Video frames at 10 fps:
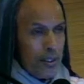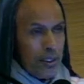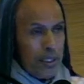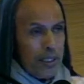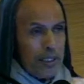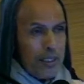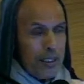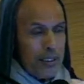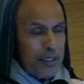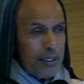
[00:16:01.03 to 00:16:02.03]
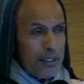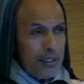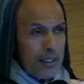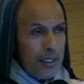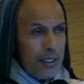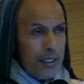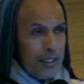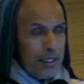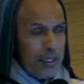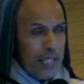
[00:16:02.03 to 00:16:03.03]
so there is
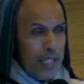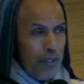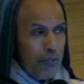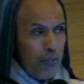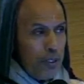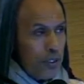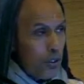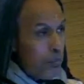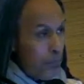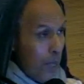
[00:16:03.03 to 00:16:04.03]
the influence of